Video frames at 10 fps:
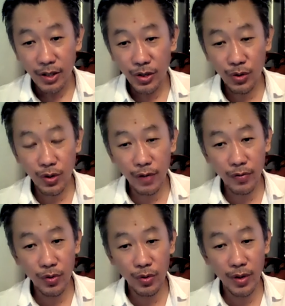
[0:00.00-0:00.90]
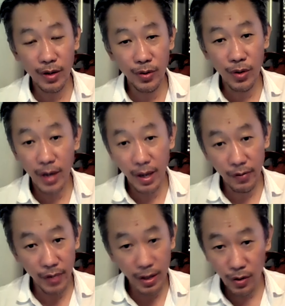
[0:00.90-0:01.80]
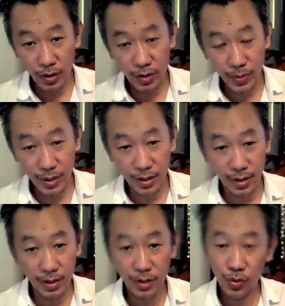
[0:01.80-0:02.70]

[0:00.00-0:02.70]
If you don't have inauspicious,